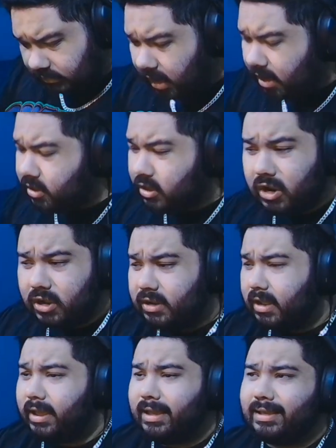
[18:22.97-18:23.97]
you know,
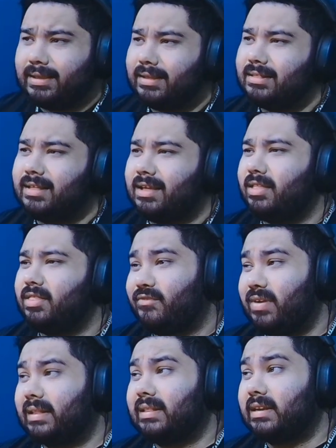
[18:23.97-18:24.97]
the
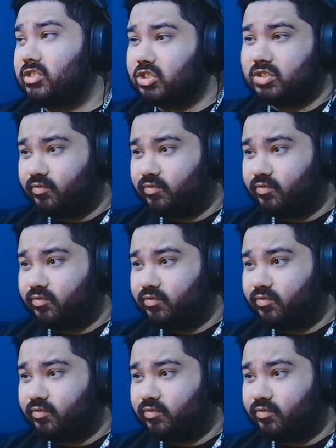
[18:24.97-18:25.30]
fact that just